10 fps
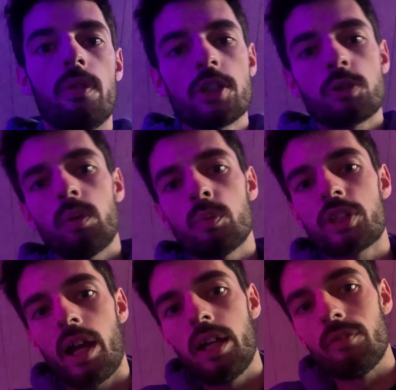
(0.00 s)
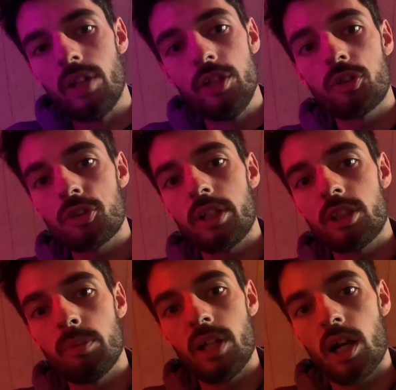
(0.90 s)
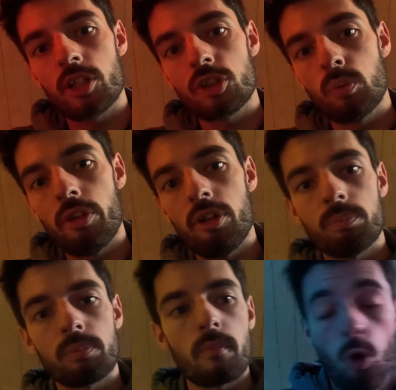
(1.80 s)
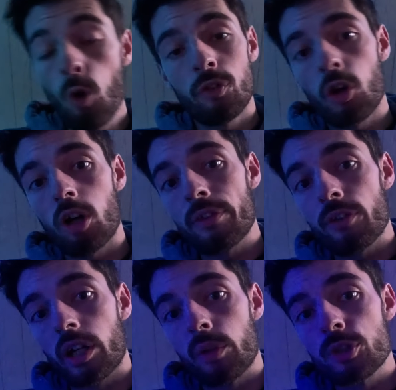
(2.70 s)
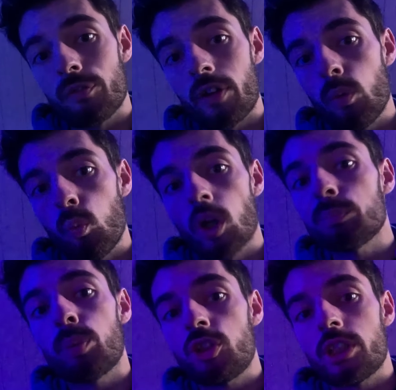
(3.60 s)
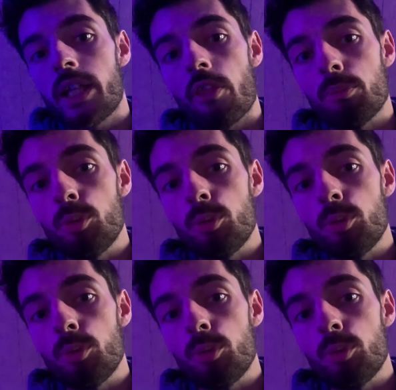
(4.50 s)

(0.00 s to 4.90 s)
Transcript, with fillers: this one was kind of interesting to be honest with you. Overall, I thought it was a very well put together